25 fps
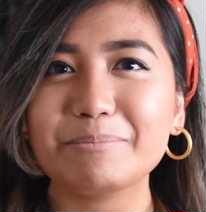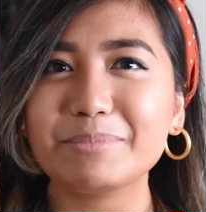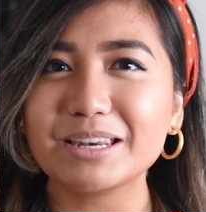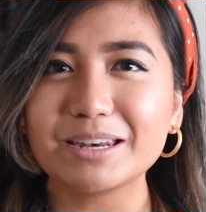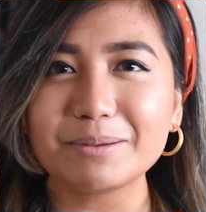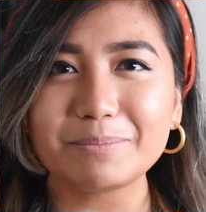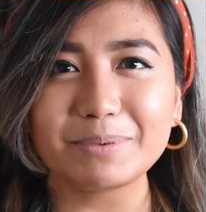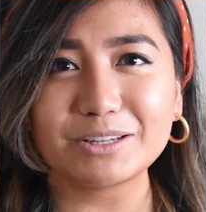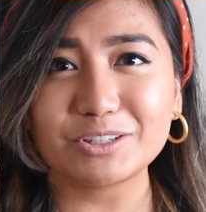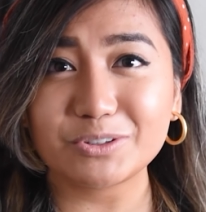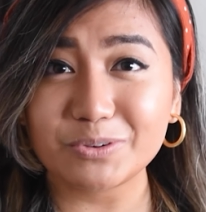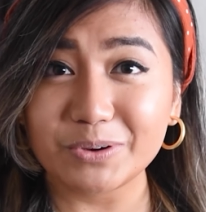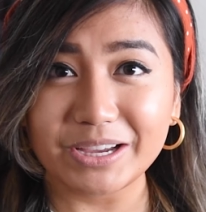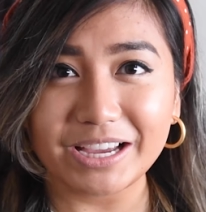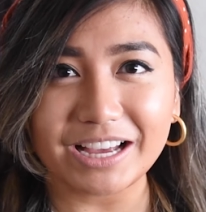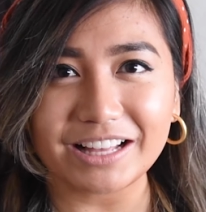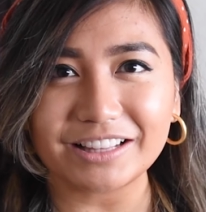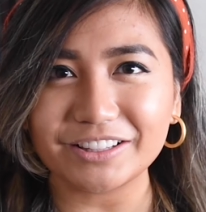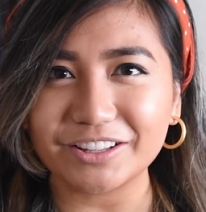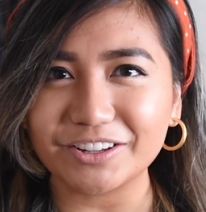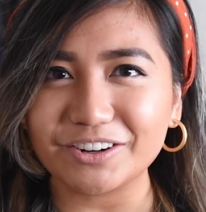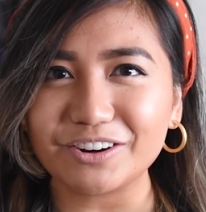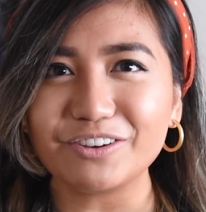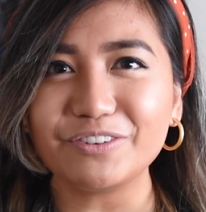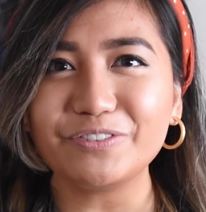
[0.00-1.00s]
going to be doing a
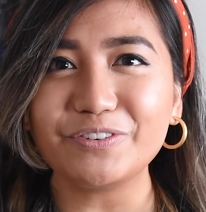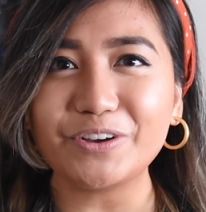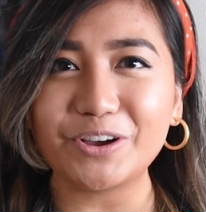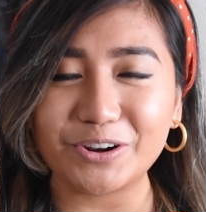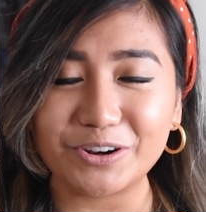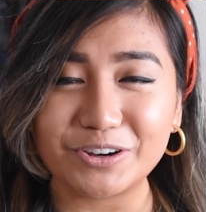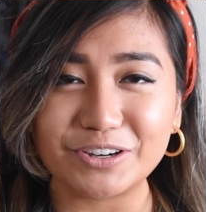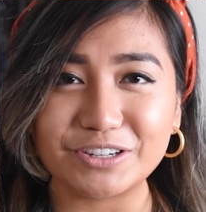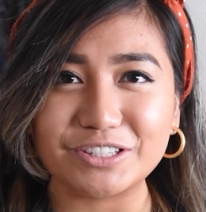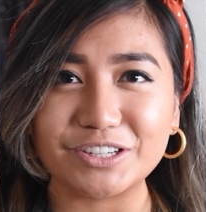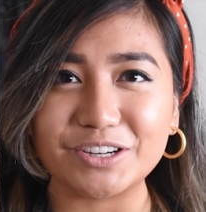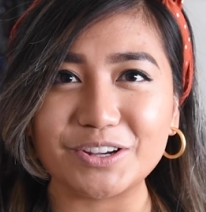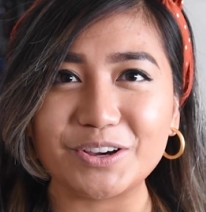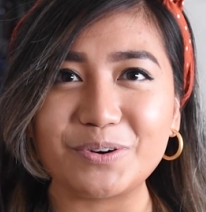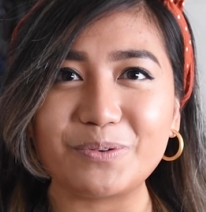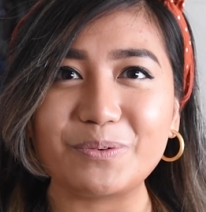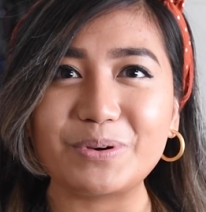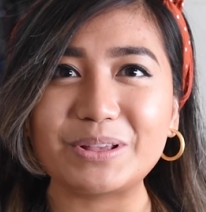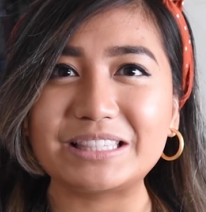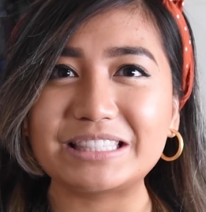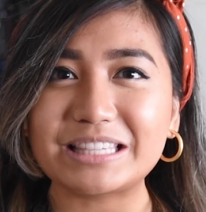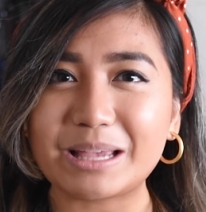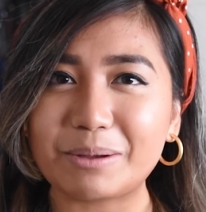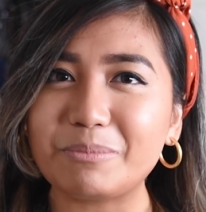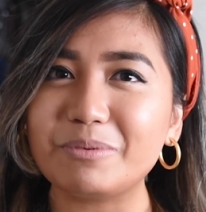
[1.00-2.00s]
little photo shoot
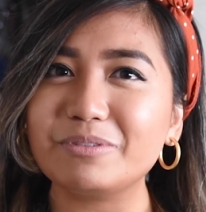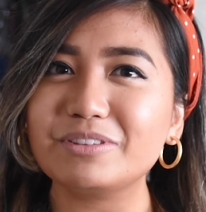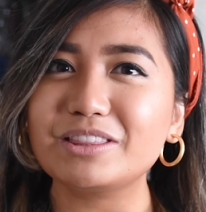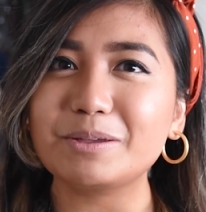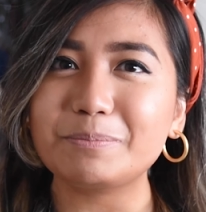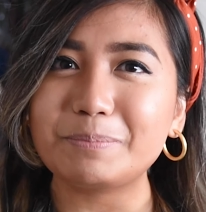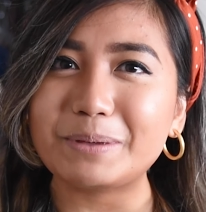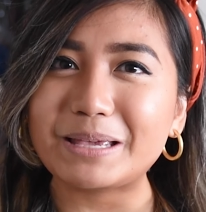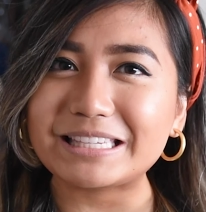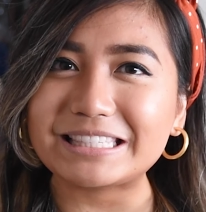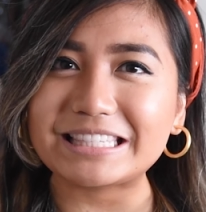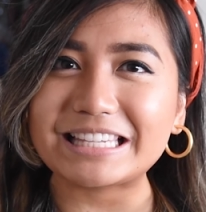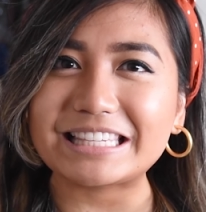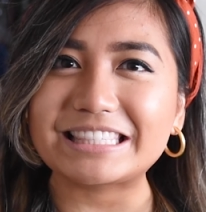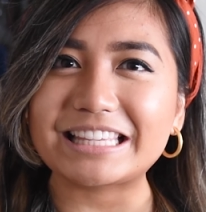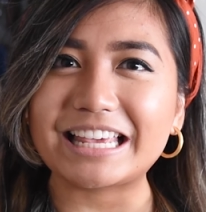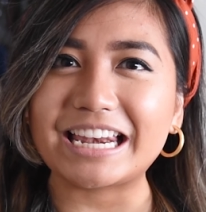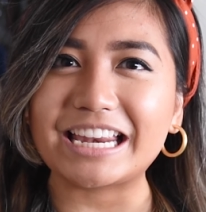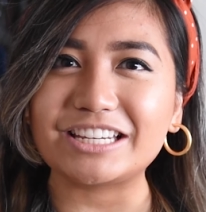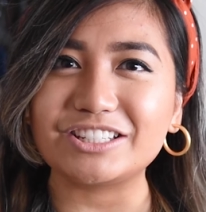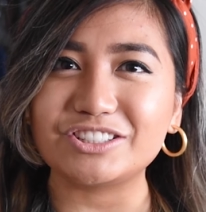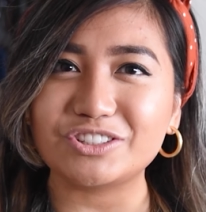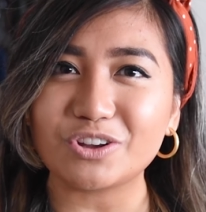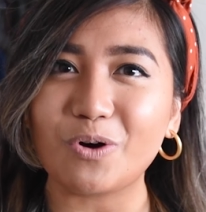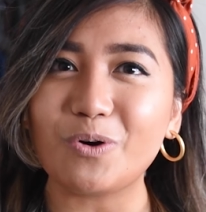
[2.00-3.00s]
with some of the pieces that
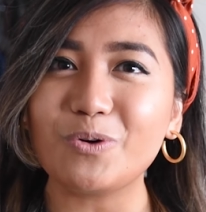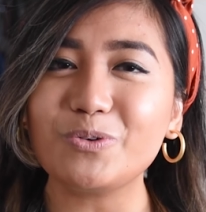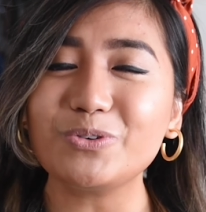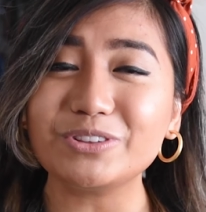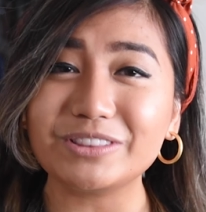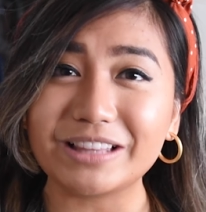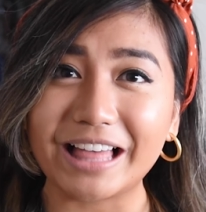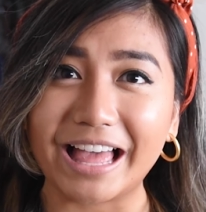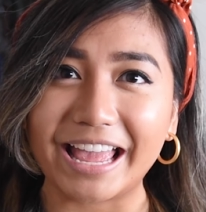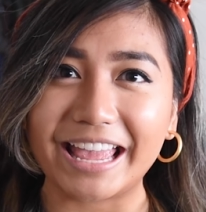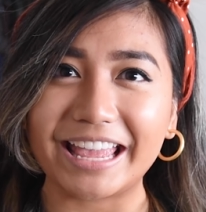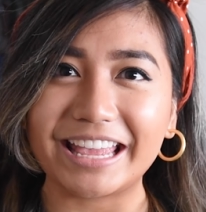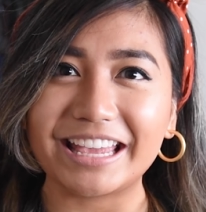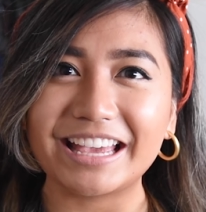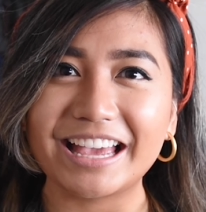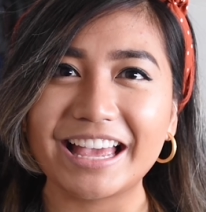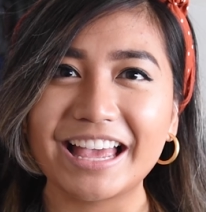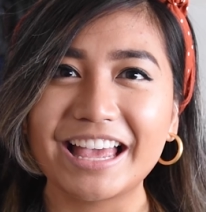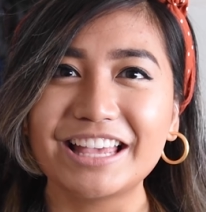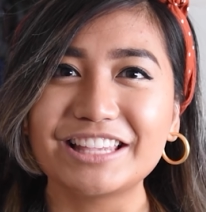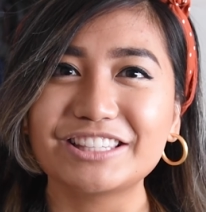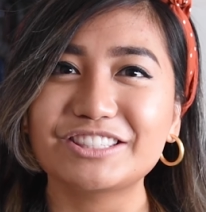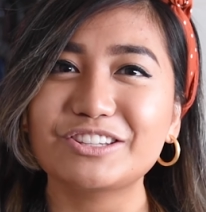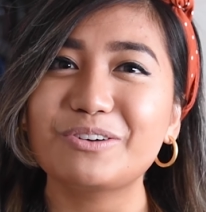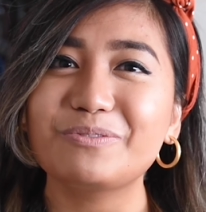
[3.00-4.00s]
I don't like,
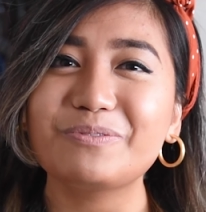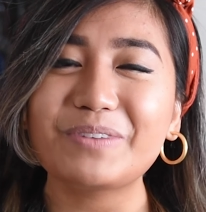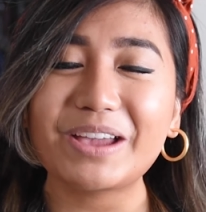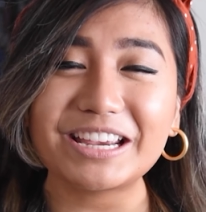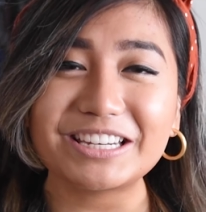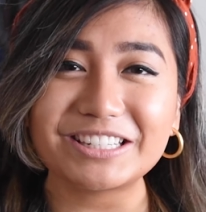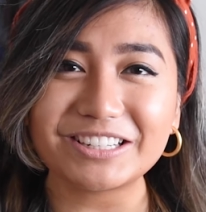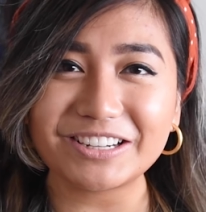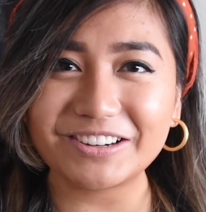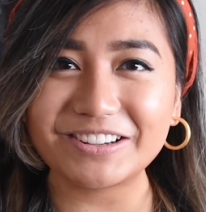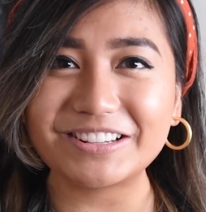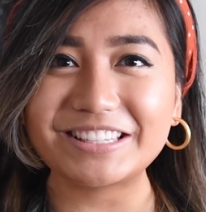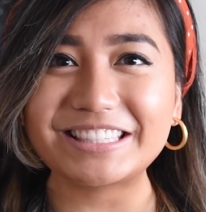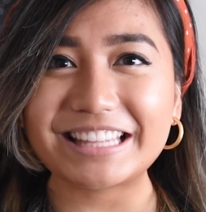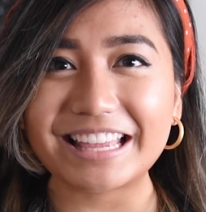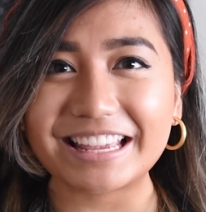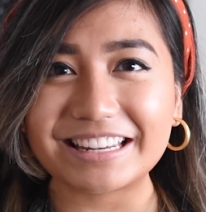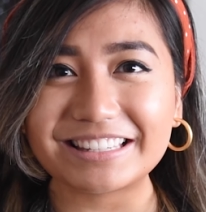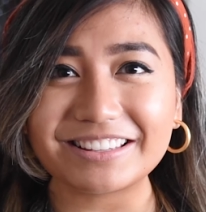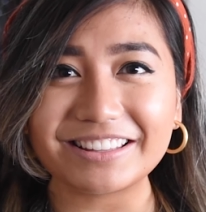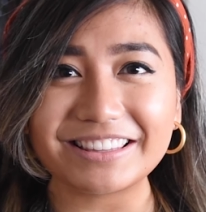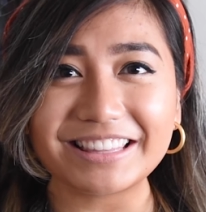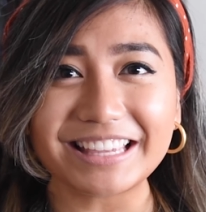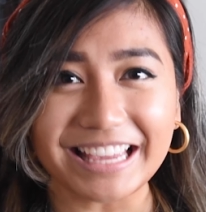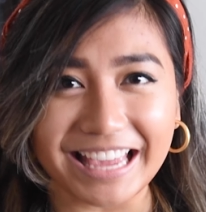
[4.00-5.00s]
so make sure you stay
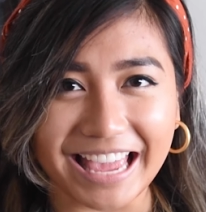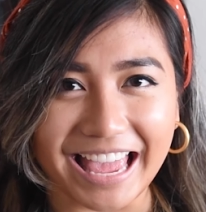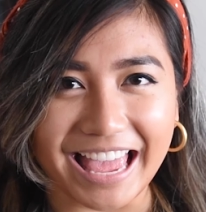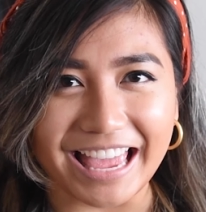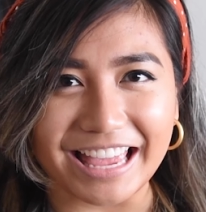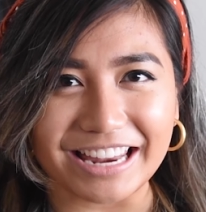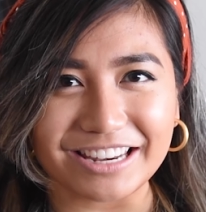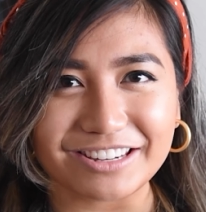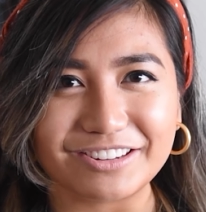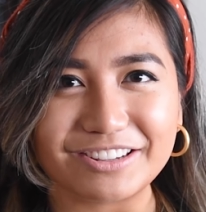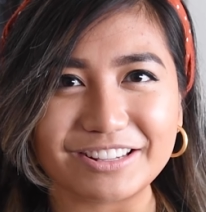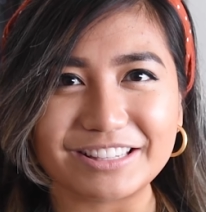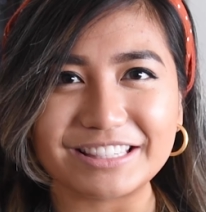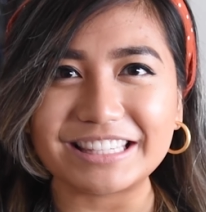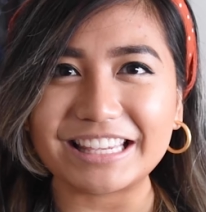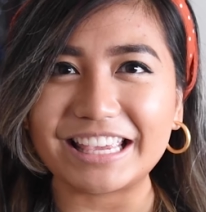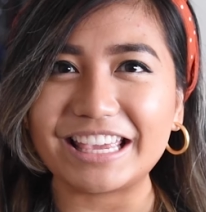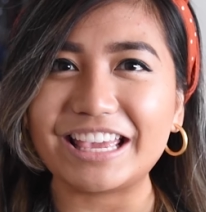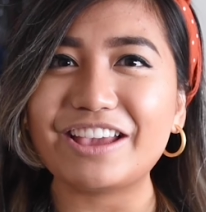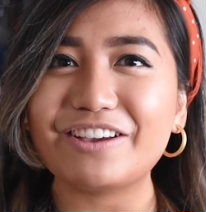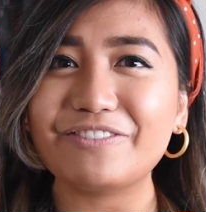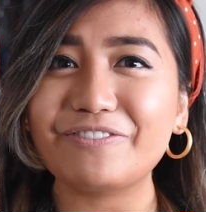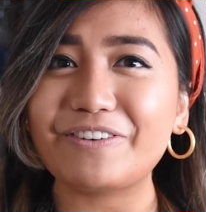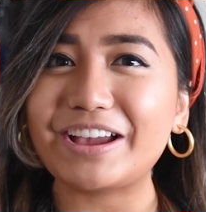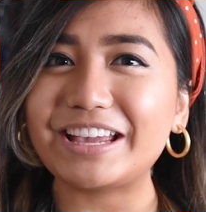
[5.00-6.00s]
till the end to
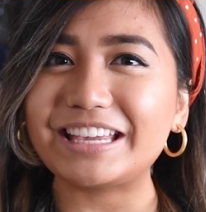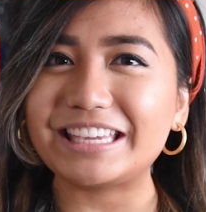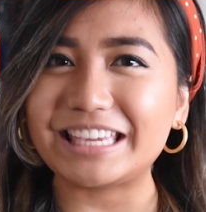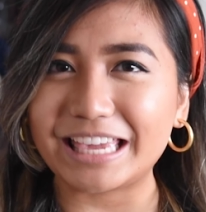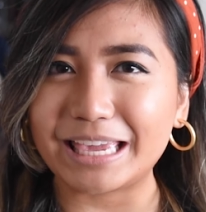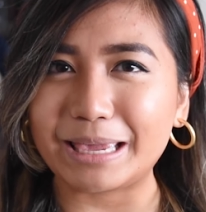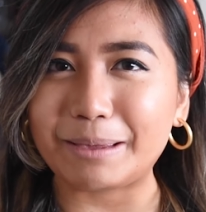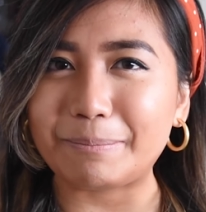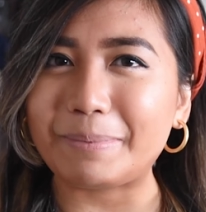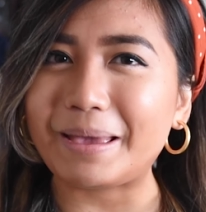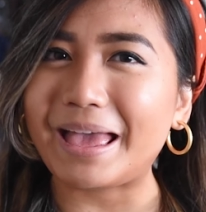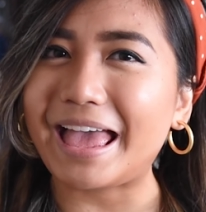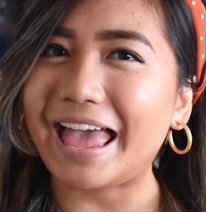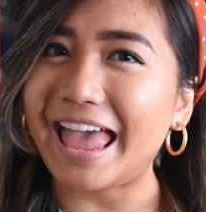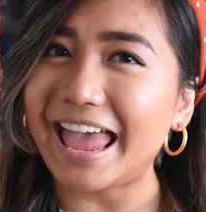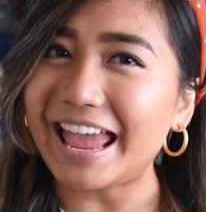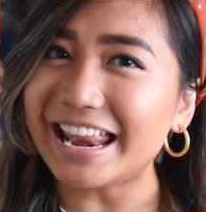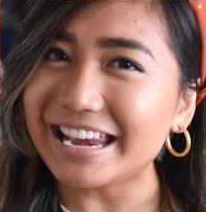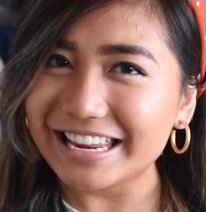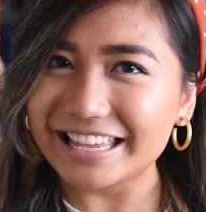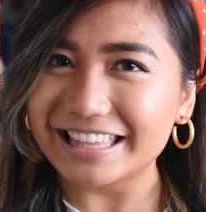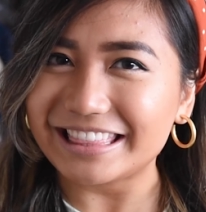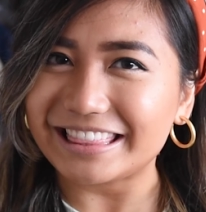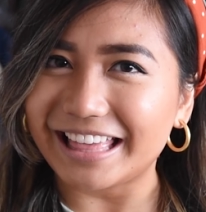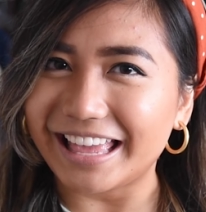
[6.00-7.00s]
see if I keep
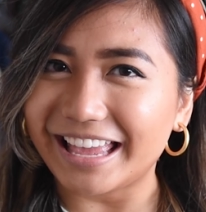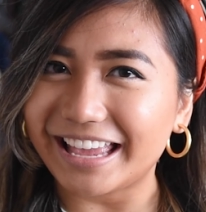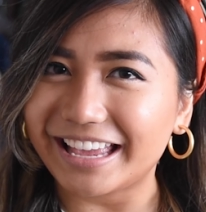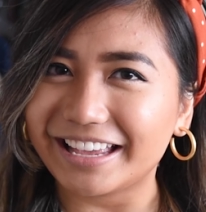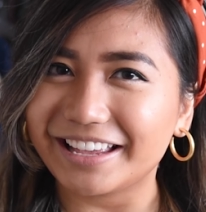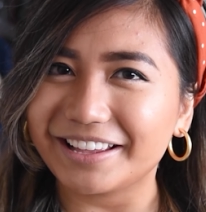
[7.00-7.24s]
anything.